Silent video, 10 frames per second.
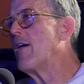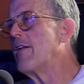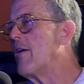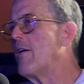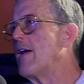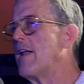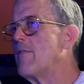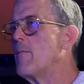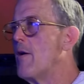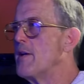No, I love
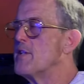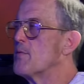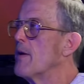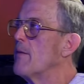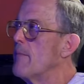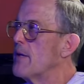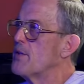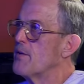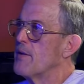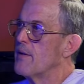them all. I just want to make
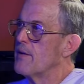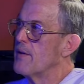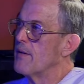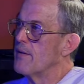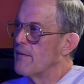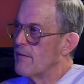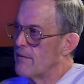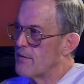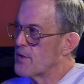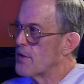sure that
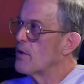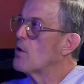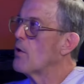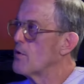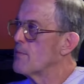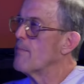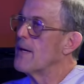there's an inclusion.